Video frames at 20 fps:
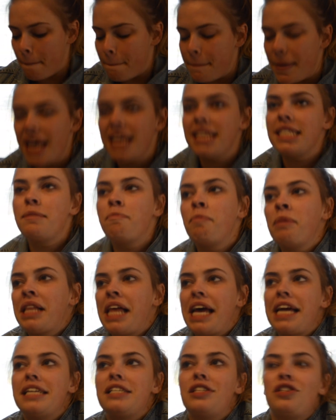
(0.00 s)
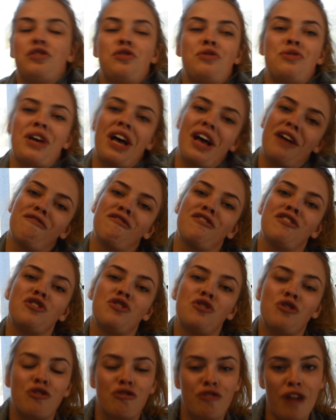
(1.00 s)
Best place you have
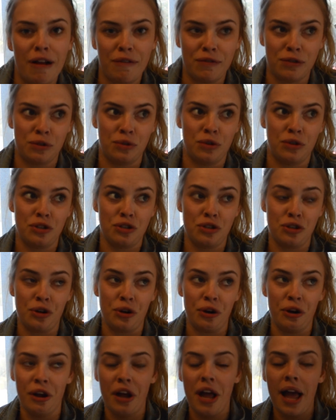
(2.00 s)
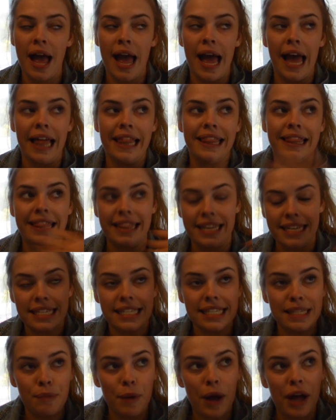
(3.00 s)
traveled to. This
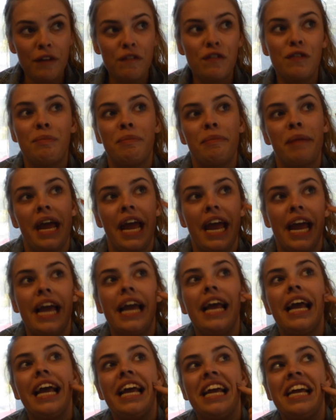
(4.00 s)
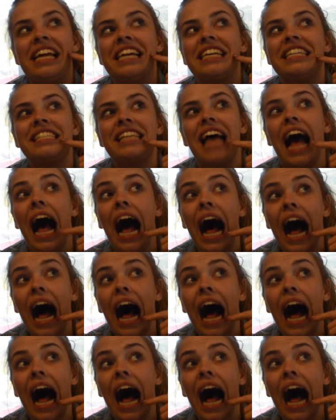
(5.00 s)
one for me is a